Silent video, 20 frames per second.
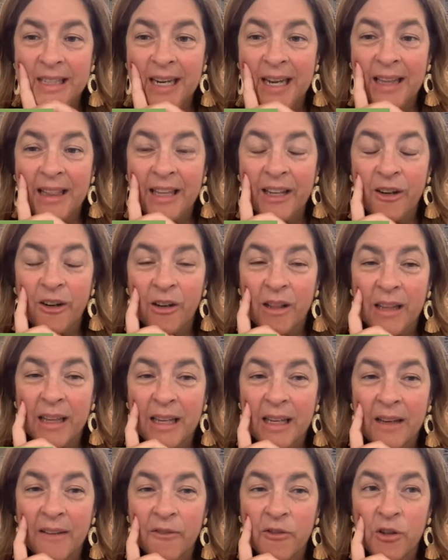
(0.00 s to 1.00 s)
And I
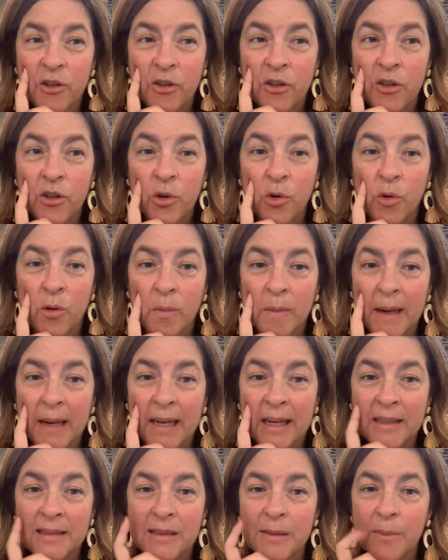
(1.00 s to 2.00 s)
literally have torn my
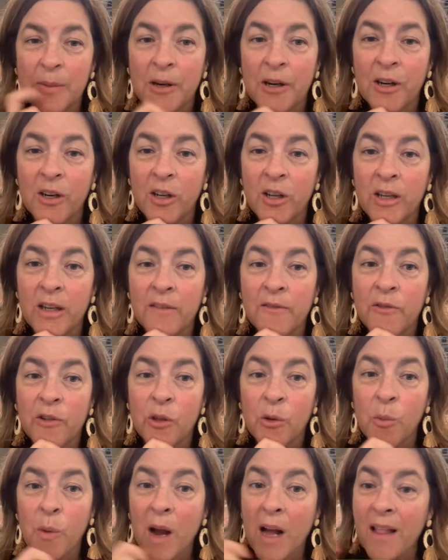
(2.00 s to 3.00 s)
house apart looking for
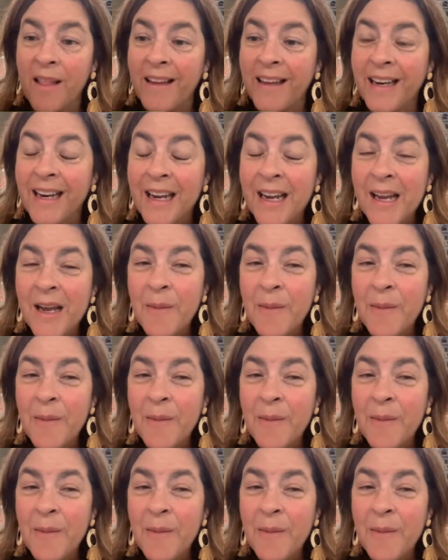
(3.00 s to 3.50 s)
the wallet.